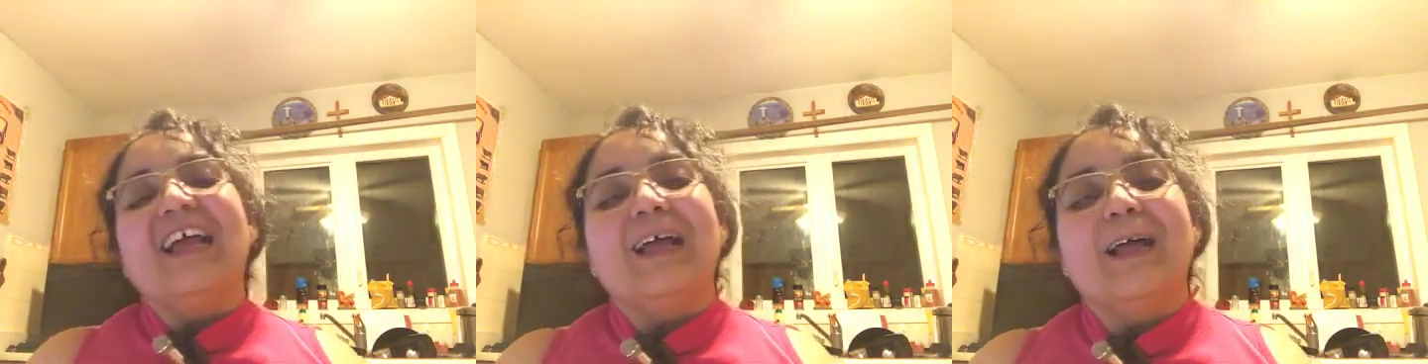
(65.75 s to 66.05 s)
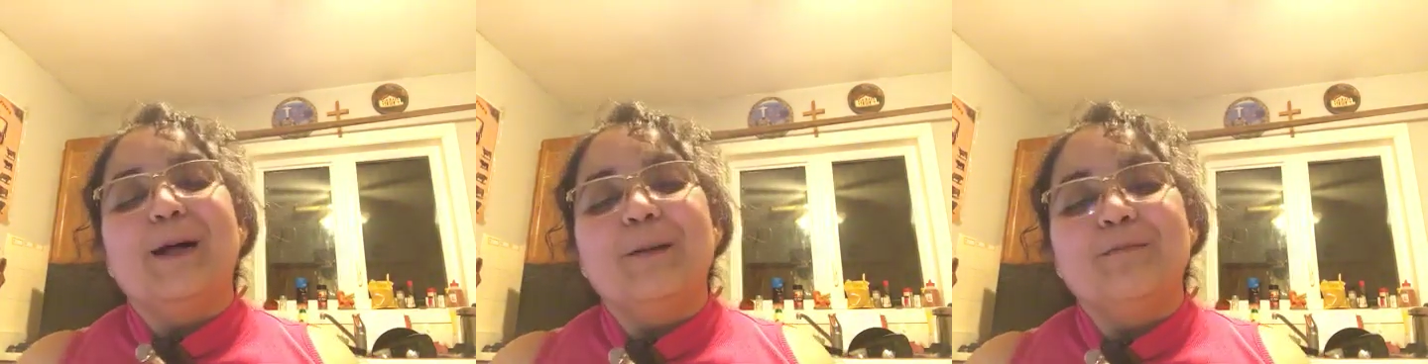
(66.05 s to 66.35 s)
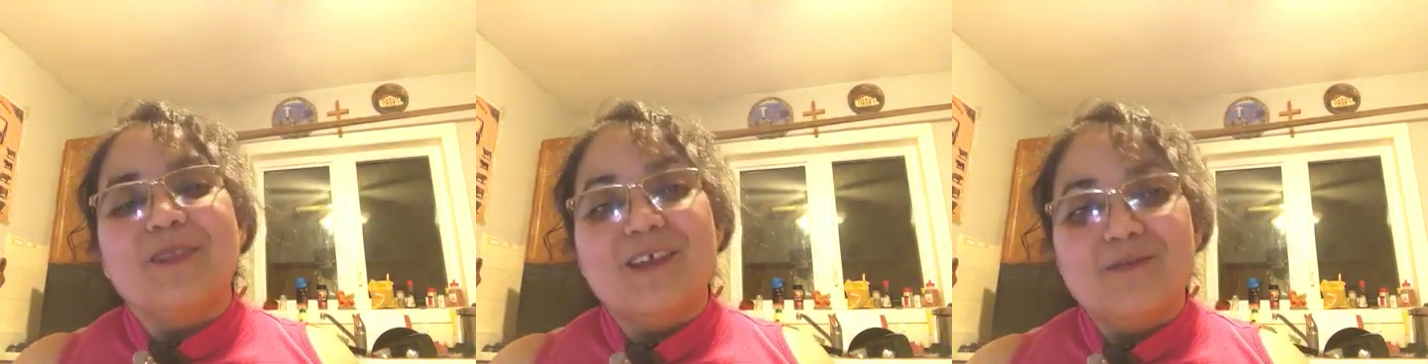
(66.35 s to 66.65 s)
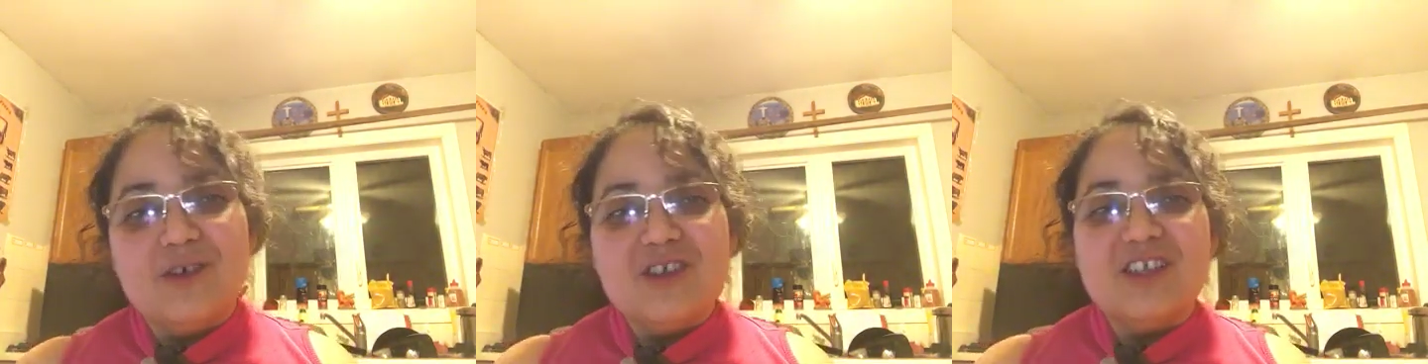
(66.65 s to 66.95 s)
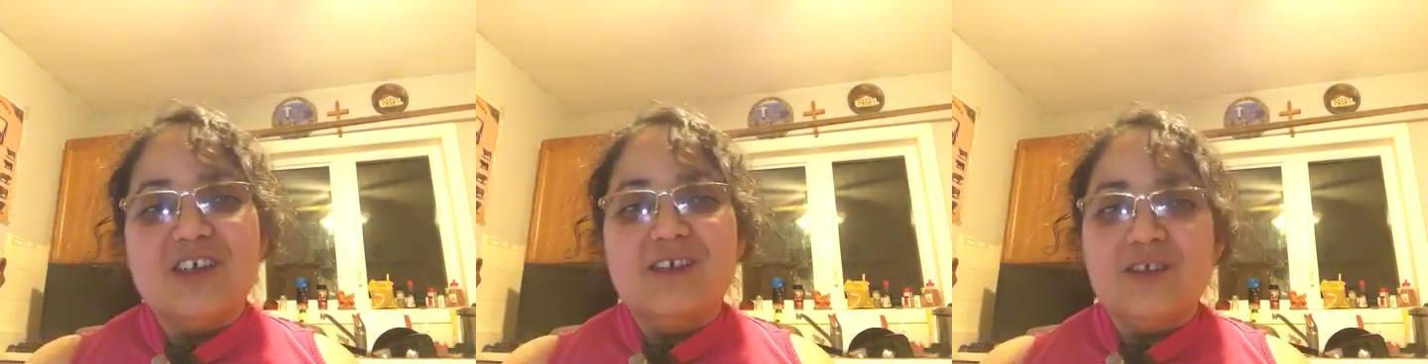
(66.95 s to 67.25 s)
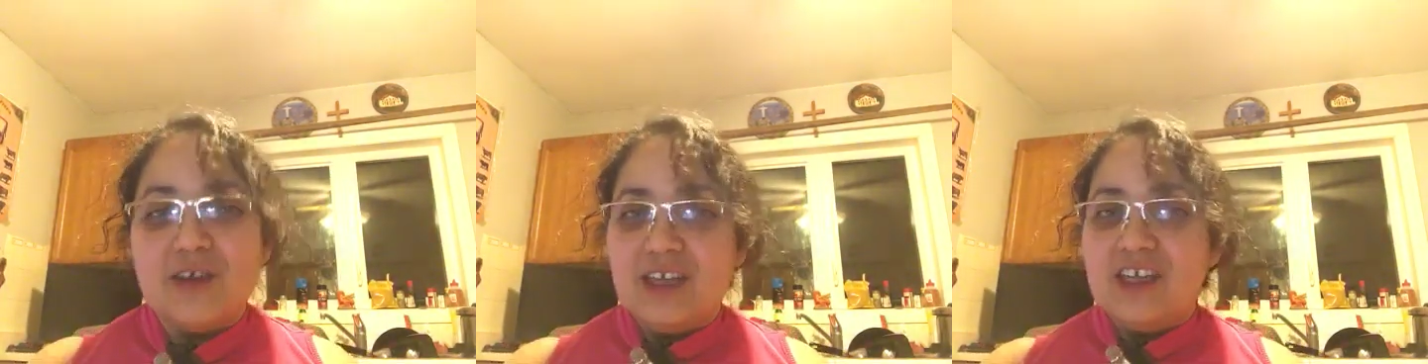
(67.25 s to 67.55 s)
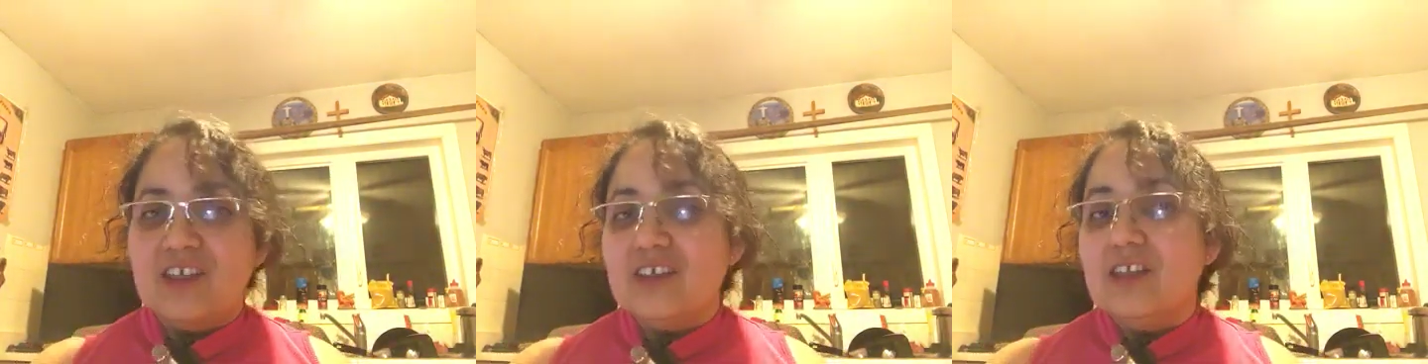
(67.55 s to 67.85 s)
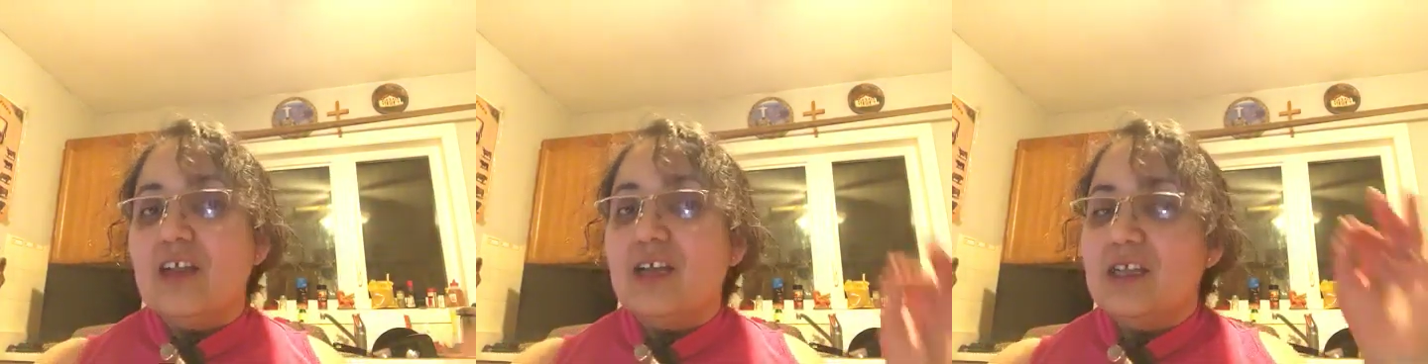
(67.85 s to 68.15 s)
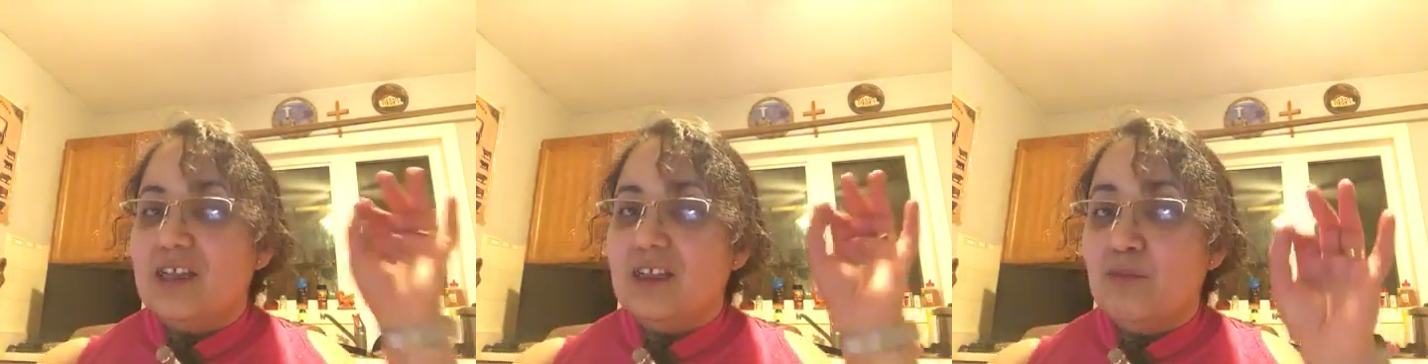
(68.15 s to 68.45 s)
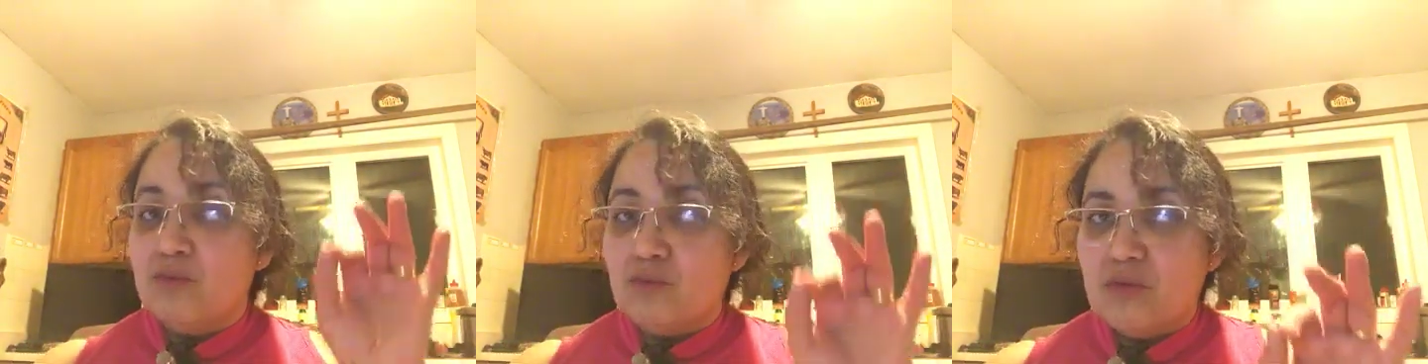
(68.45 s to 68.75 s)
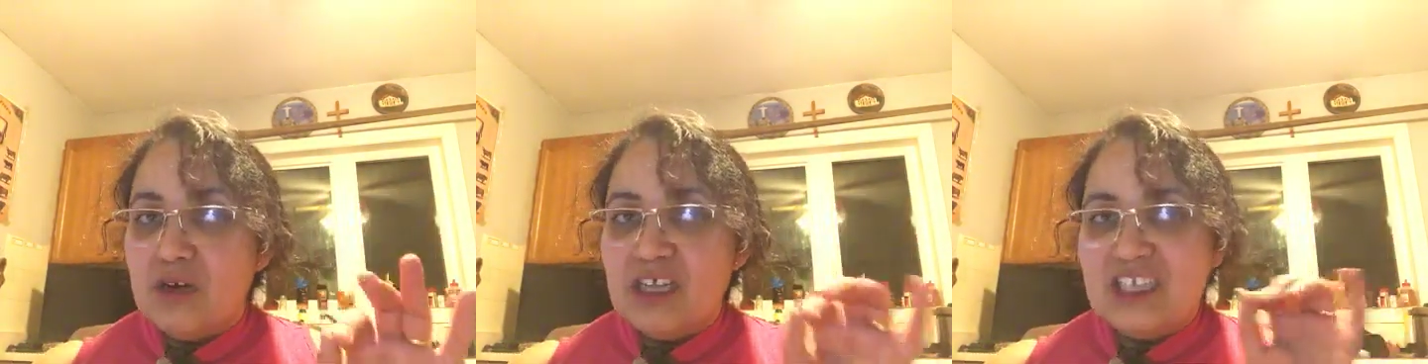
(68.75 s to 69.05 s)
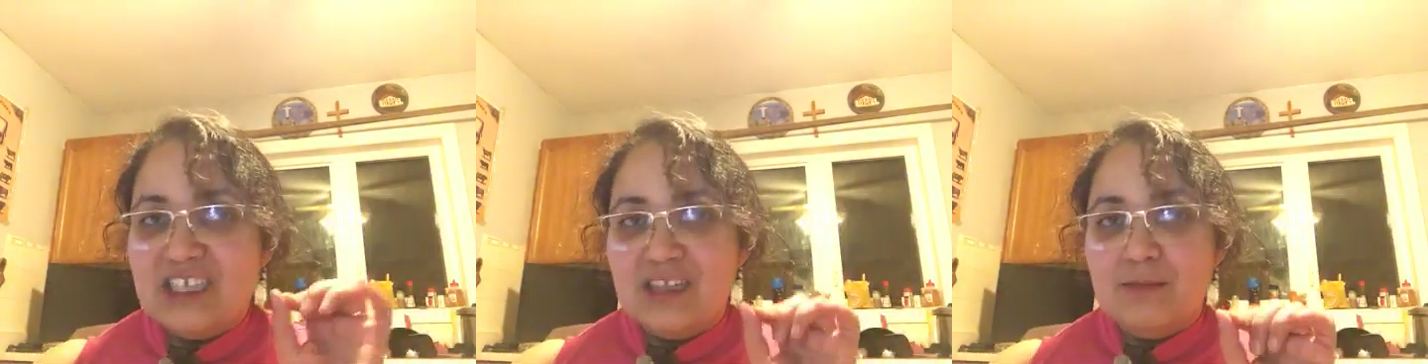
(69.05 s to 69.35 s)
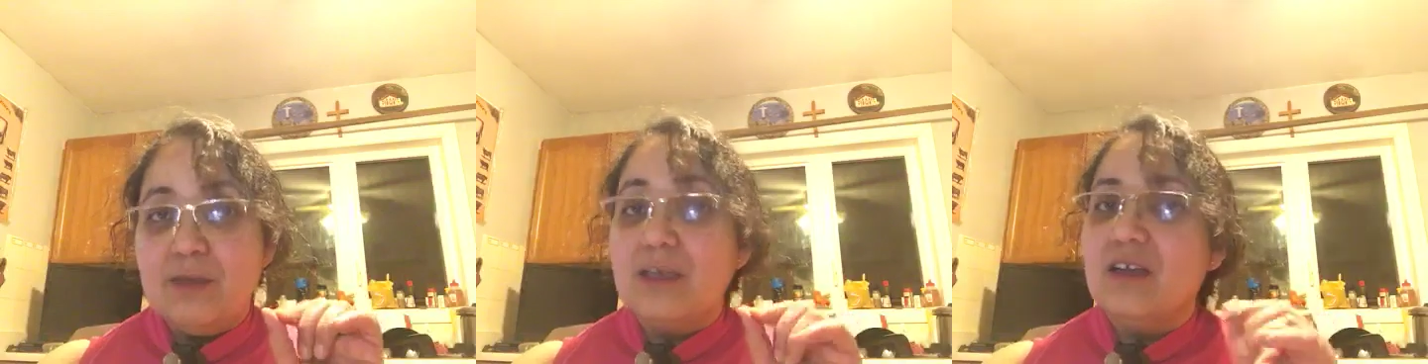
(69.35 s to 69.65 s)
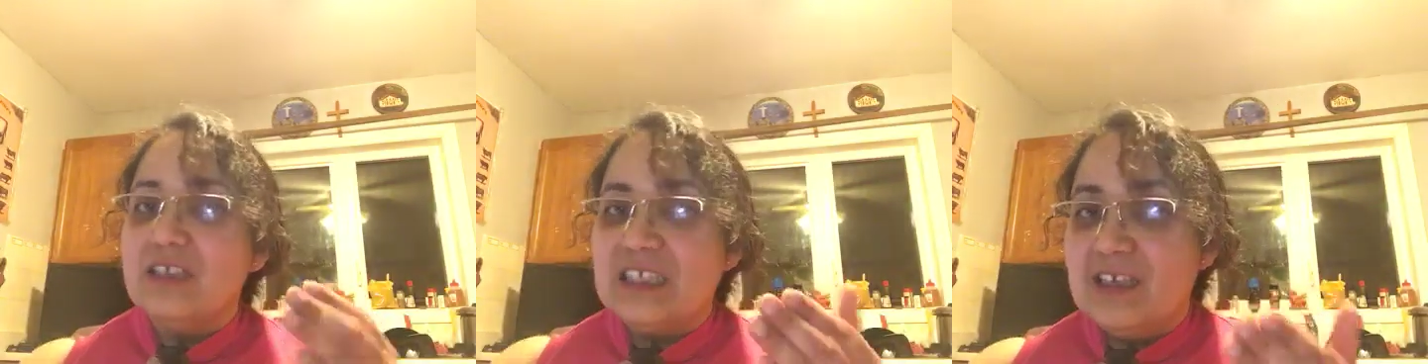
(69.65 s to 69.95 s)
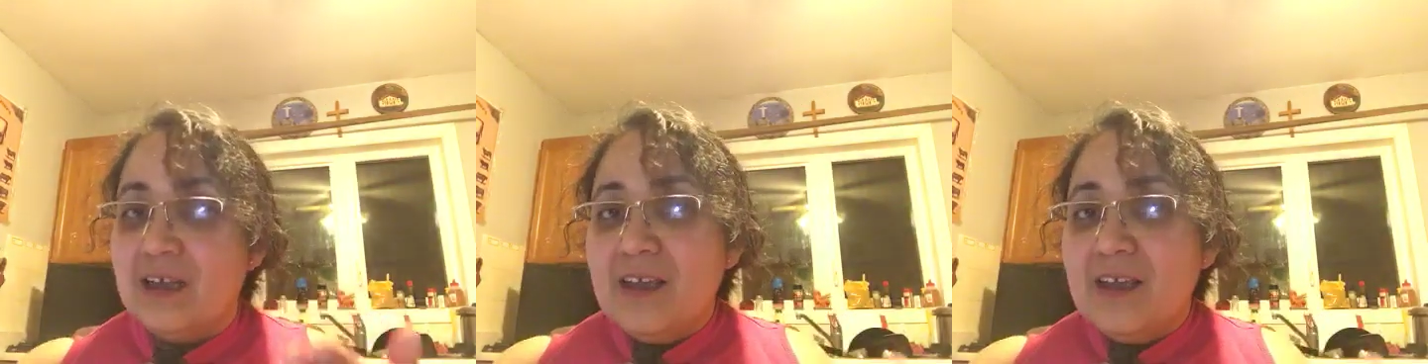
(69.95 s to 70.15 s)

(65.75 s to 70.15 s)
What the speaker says: The first conjugation in the present, because